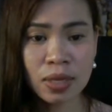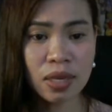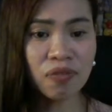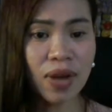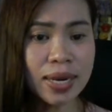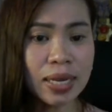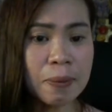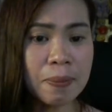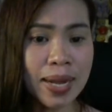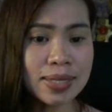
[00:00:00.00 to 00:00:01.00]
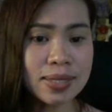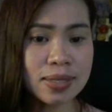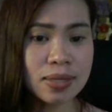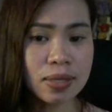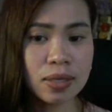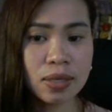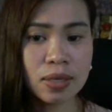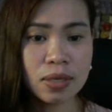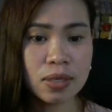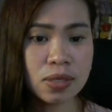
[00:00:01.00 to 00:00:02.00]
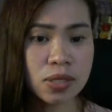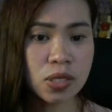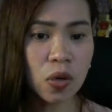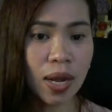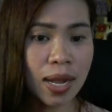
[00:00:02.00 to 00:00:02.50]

Ivana Ivas. So,